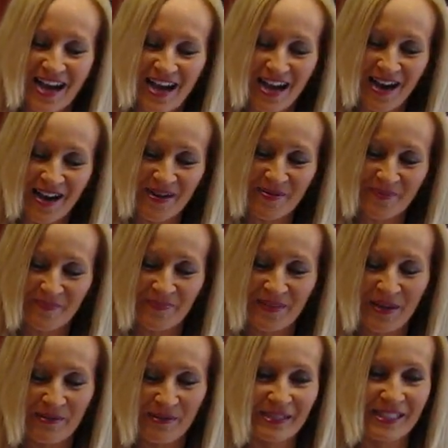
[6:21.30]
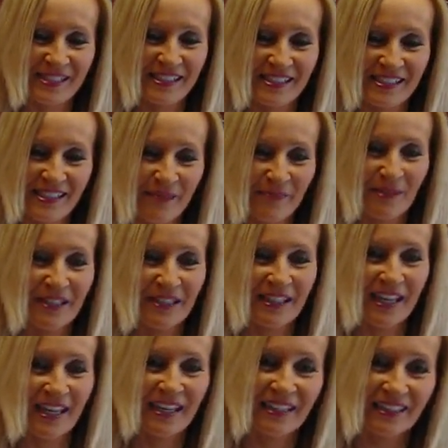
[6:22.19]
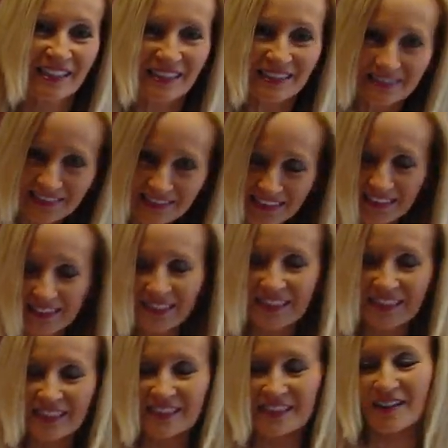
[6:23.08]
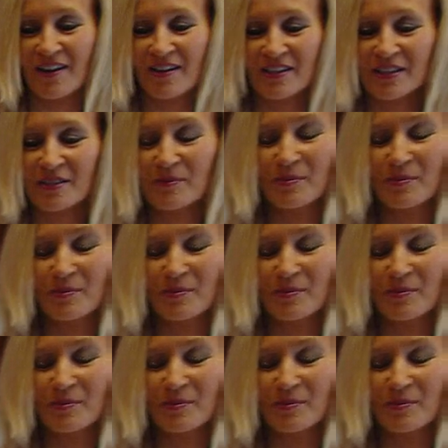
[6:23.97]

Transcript: um, that was something that is just starting